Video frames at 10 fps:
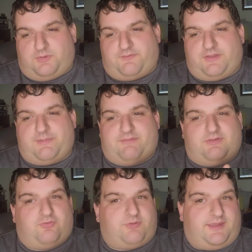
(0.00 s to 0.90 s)
Both of them have
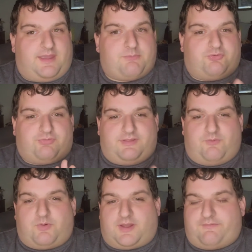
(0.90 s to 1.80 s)
this great chemistry.
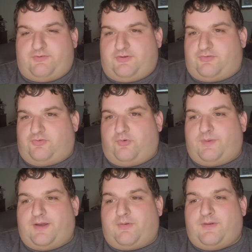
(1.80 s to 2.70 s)
They work off each other so
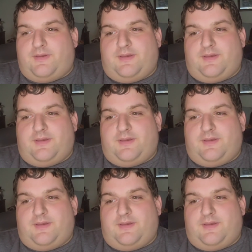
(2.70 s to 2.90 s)
well.